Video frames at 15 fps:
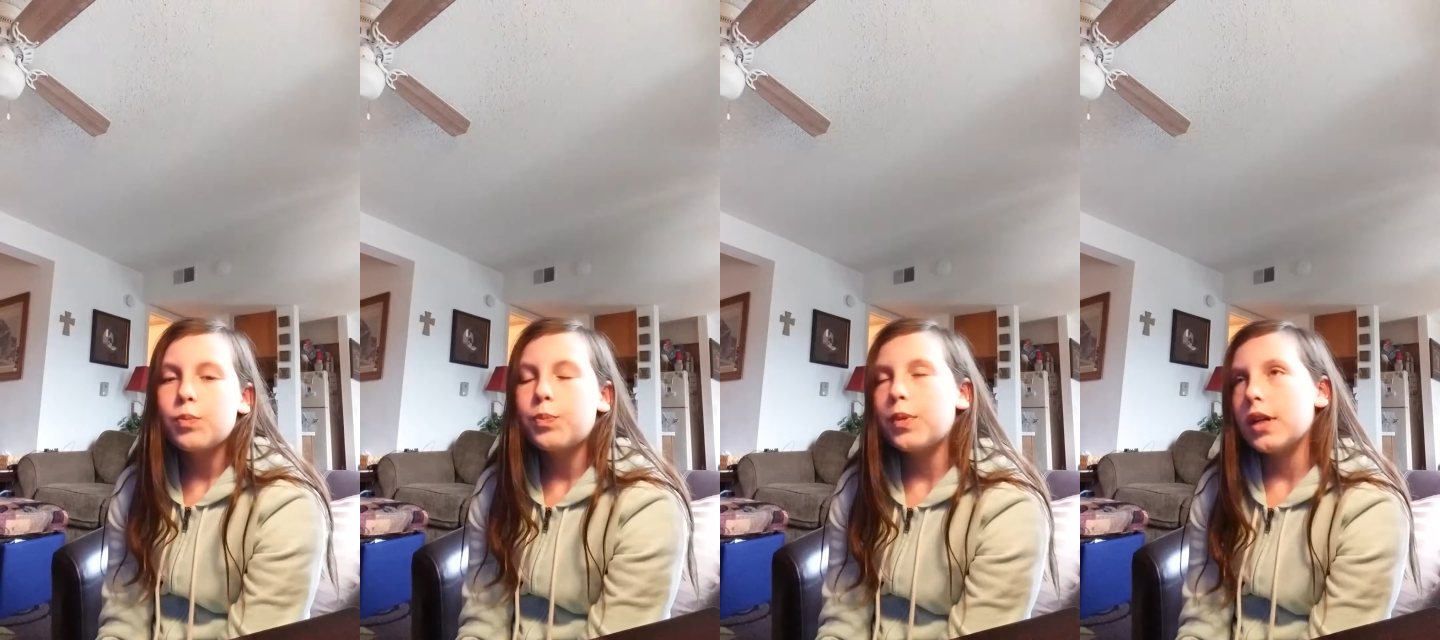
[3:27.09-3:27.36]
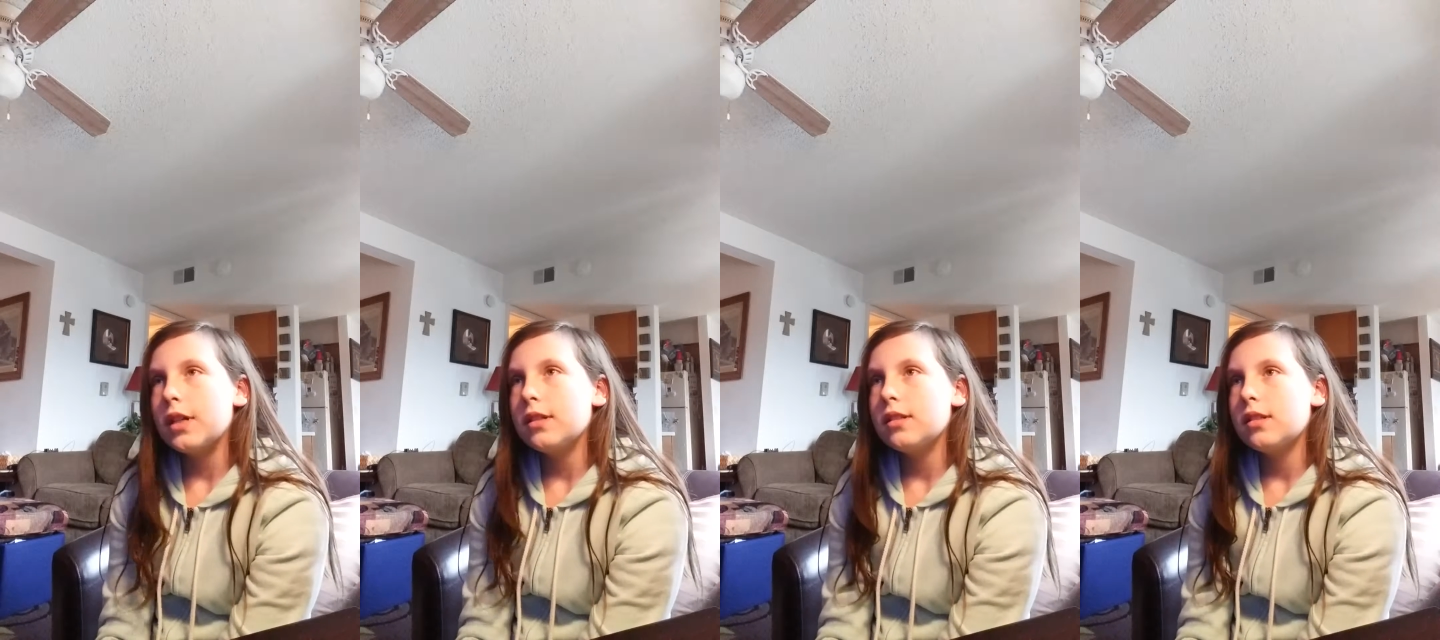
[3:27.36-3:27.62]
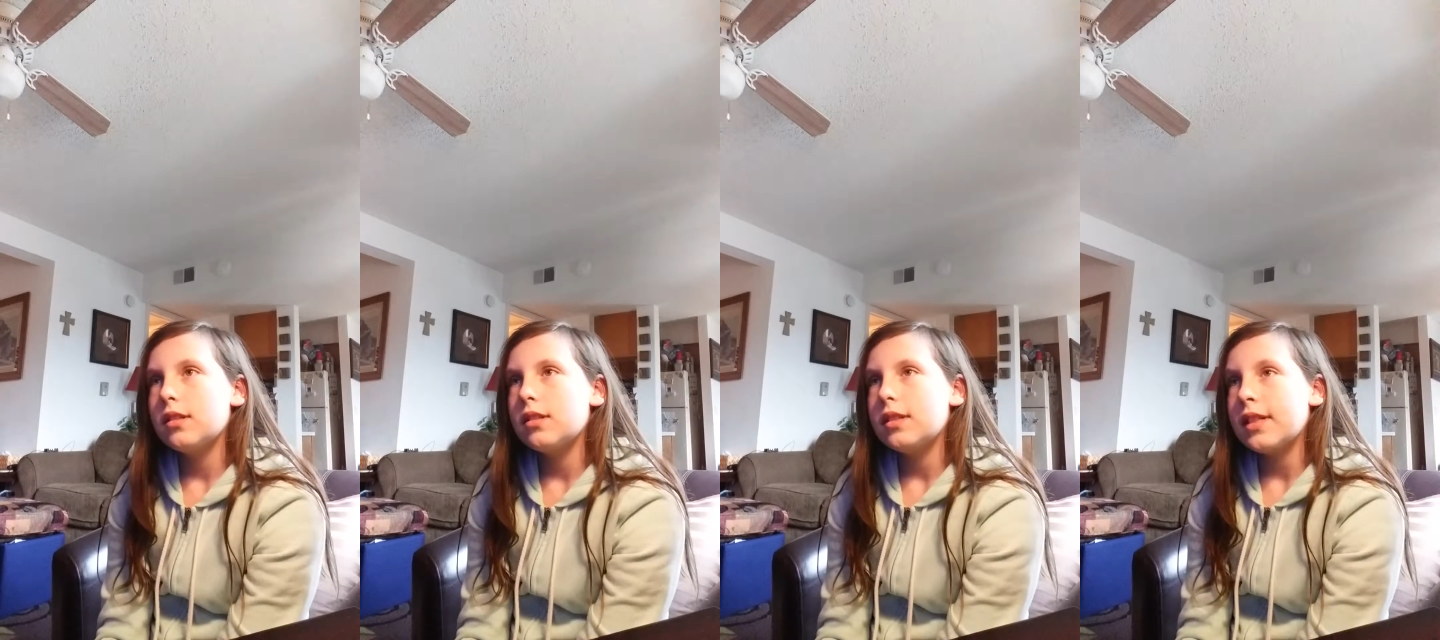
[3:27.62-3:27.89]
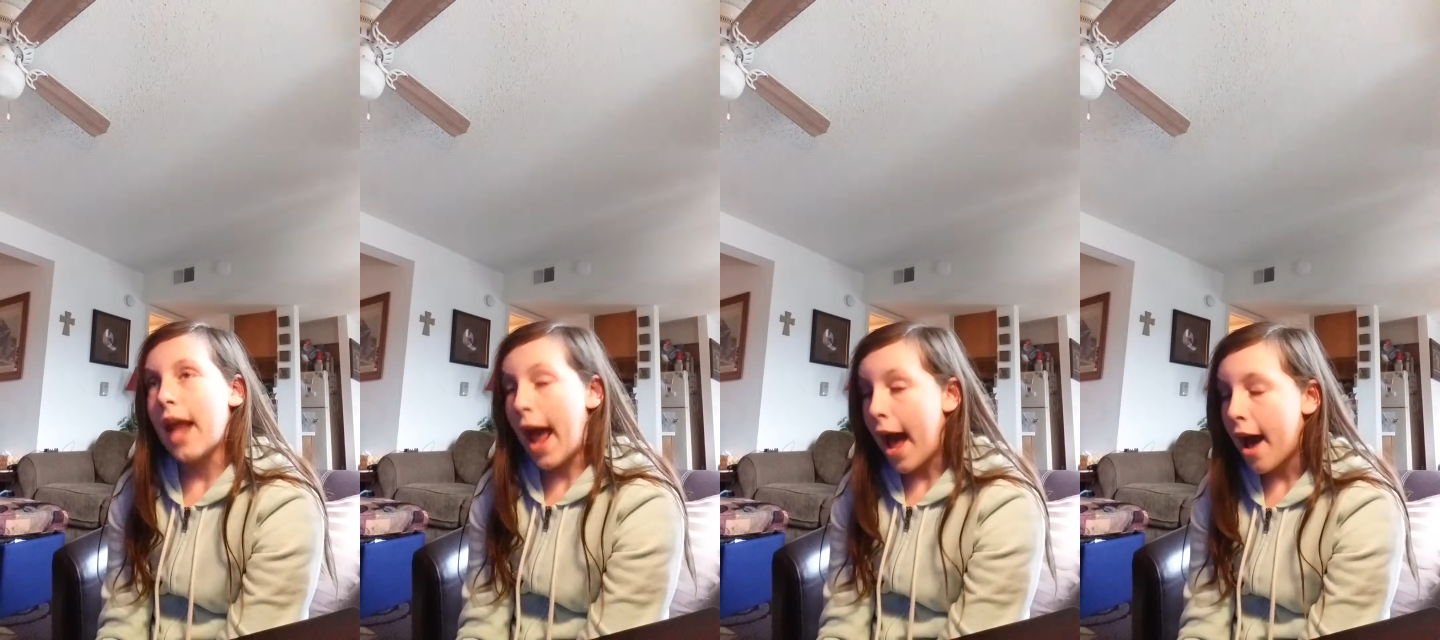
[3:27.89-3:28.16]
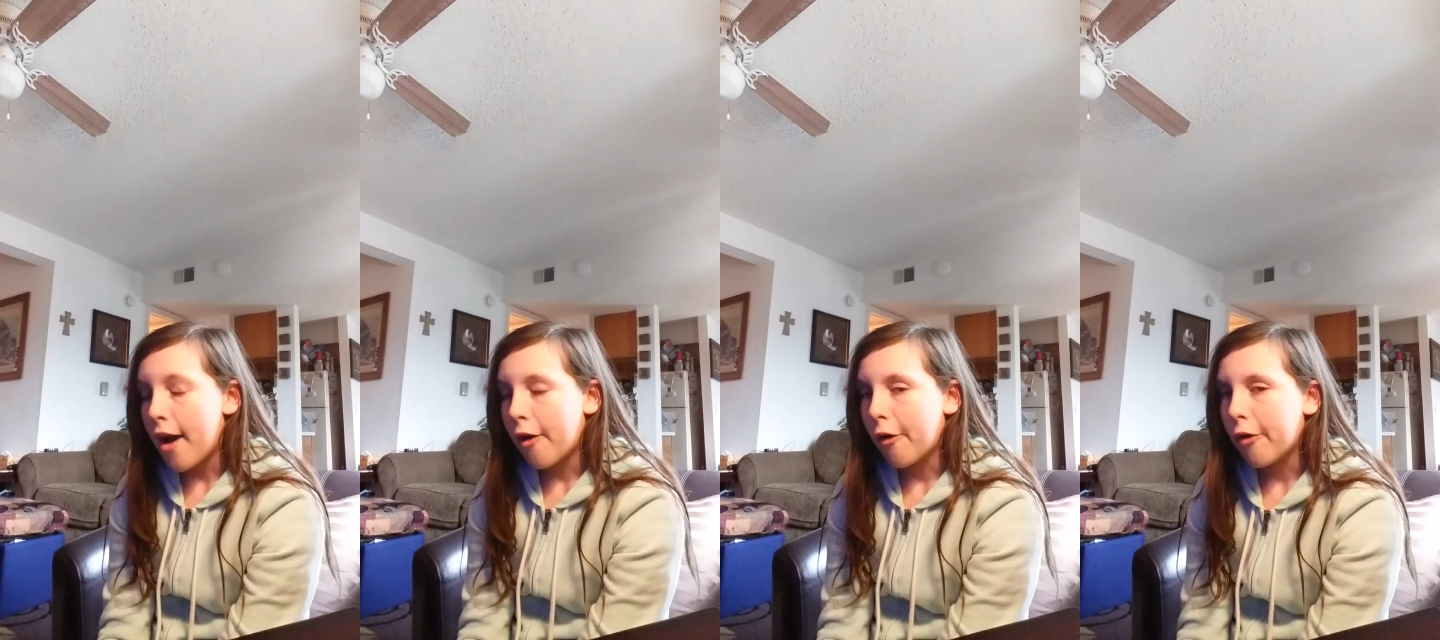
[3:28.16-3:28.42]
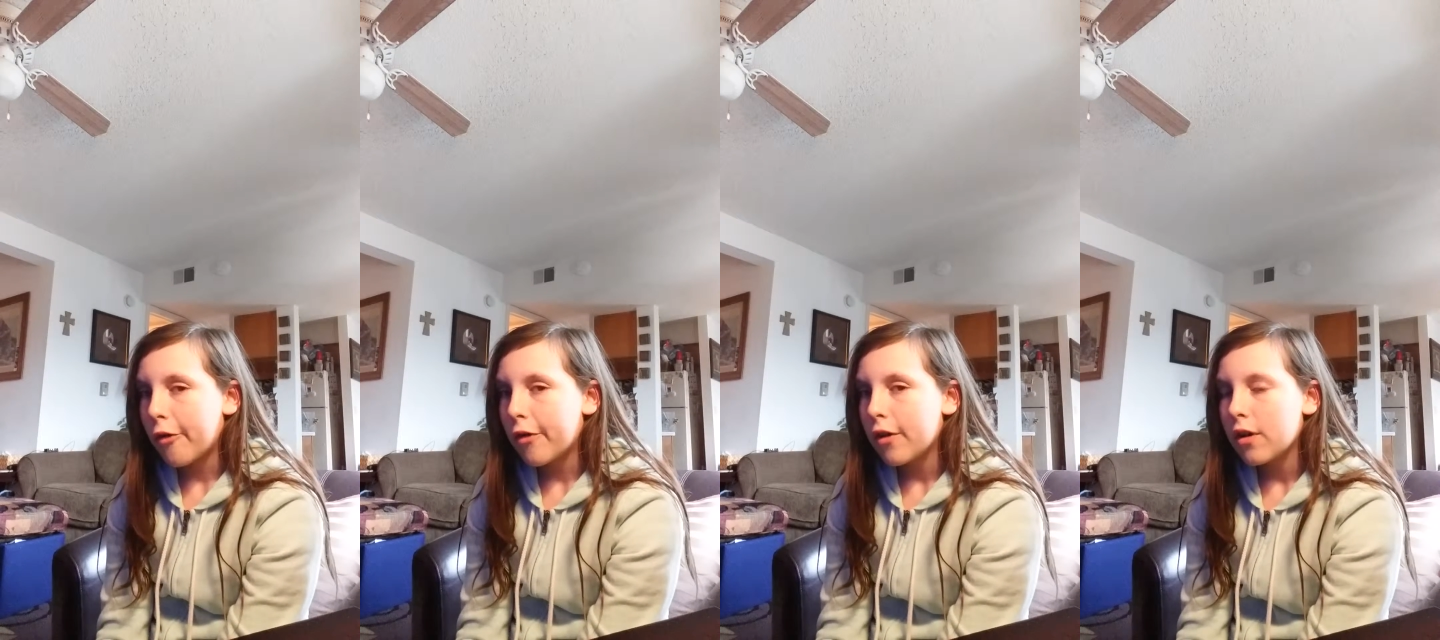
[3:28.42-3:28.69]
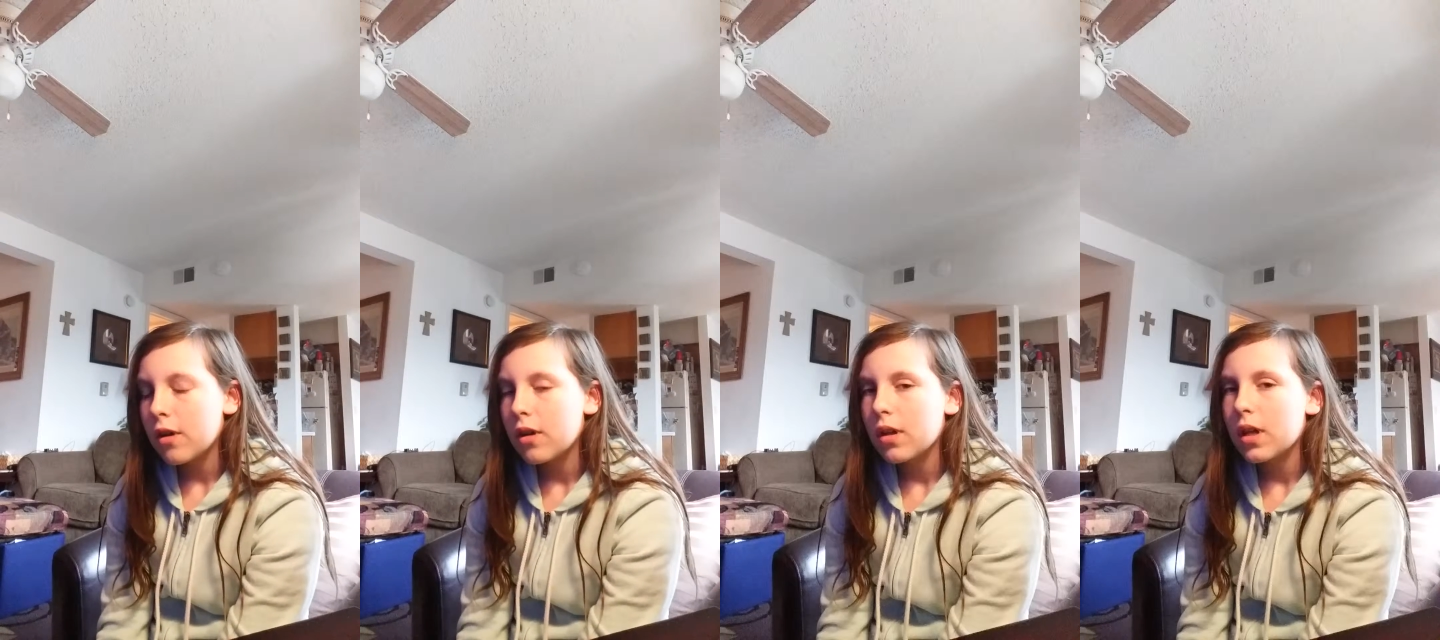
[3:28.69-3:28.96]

But now,